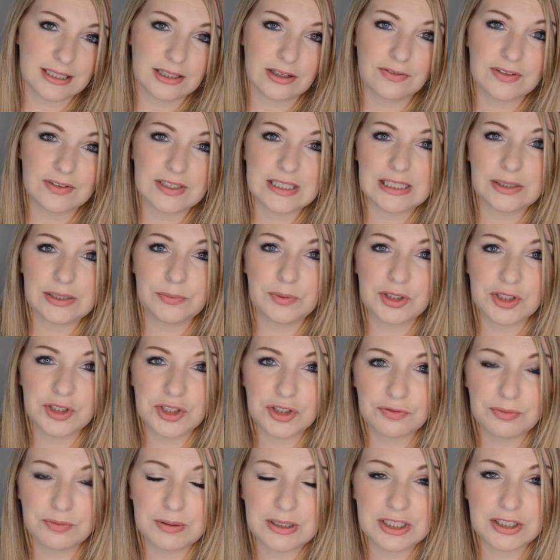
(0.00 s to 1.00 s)
Obviously, once
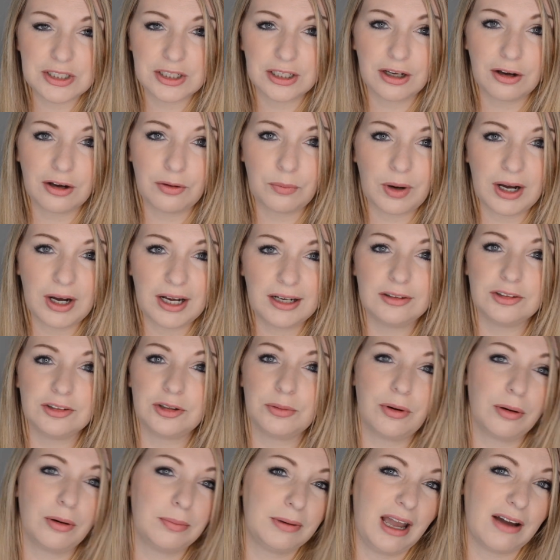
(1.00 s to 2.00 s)
you've been doing it a while, you
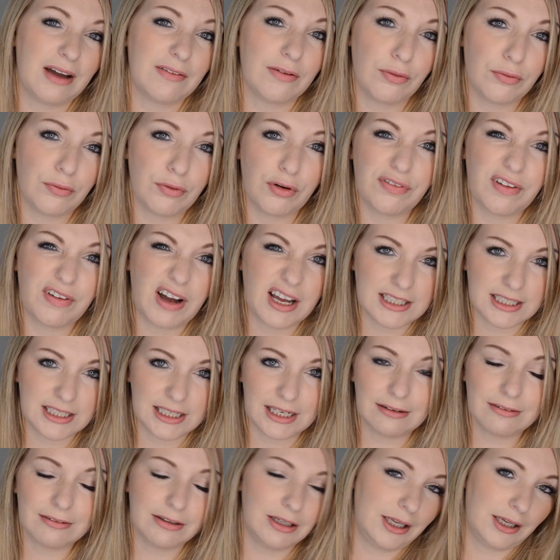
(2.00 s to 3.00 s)
probably have a rough
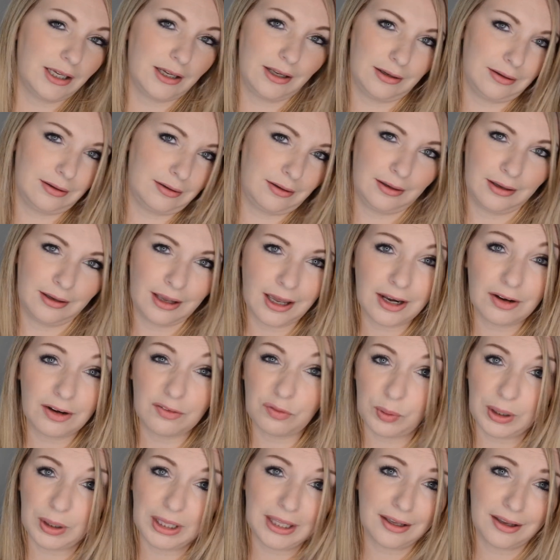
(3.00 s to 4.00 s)
idea and you can kind of
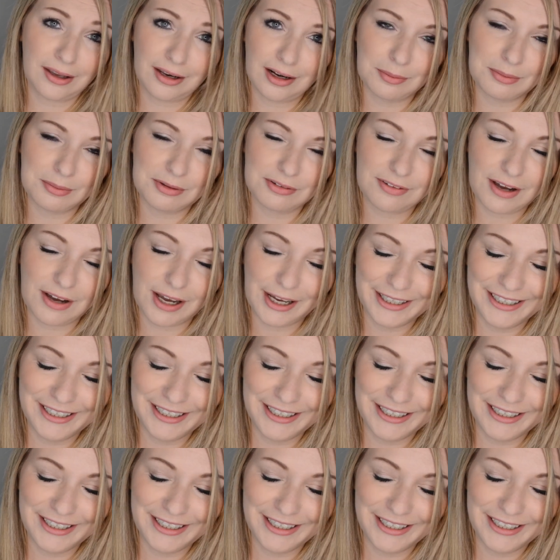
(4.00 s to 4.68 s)
wing it and it'll be fine.